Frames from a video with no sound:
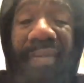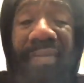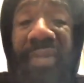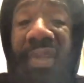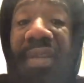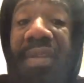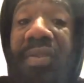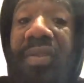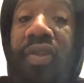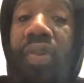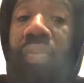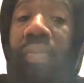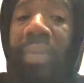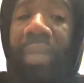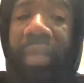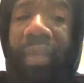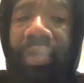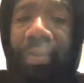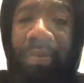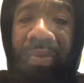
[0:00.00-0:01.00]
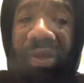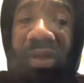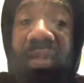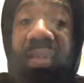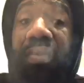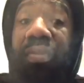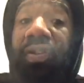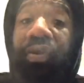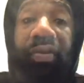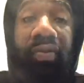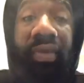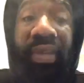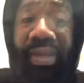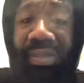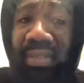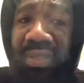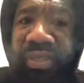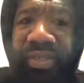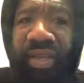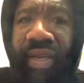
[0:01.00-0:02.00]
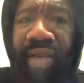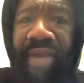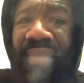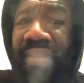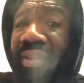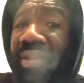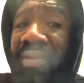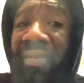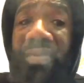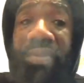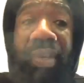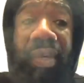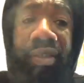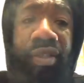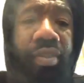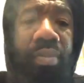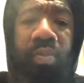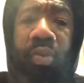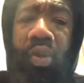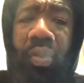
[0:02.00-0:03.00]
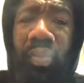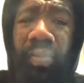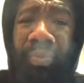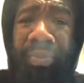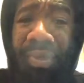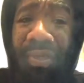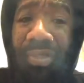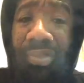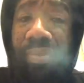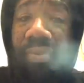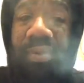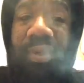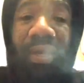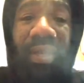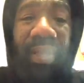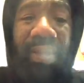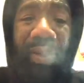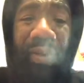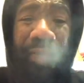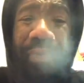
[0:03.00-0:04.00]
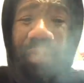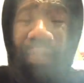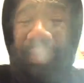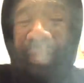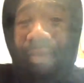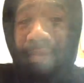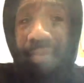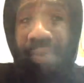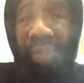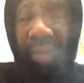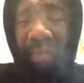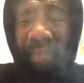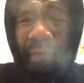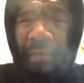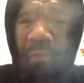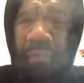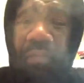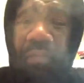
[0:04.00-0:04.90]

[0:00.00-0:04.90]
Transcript: Nigga, 2 days, blood. You got today, you got tomorrow, blood. 2 days in a fucking week for